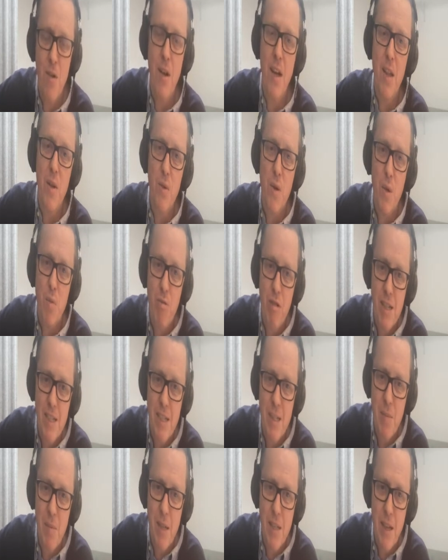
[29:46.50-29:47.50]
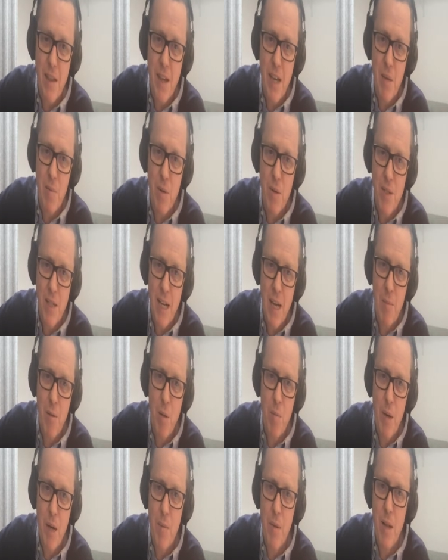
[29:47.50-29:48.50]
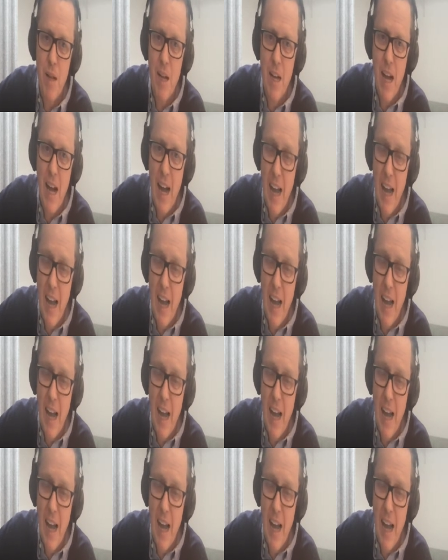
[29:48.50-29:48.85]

like the word prisoner because I think it puts a label on people.